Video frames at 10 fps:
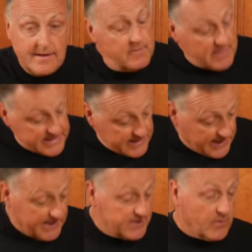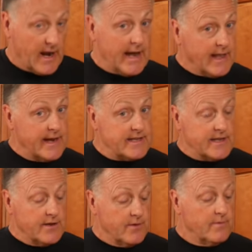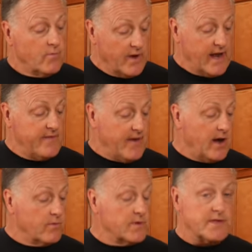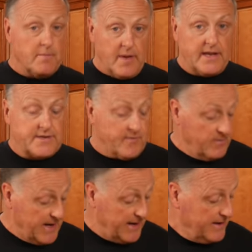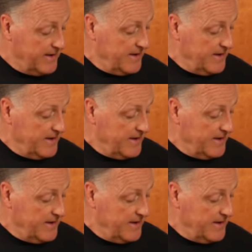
Mixing ice. What I like to do, what I found was the best for me,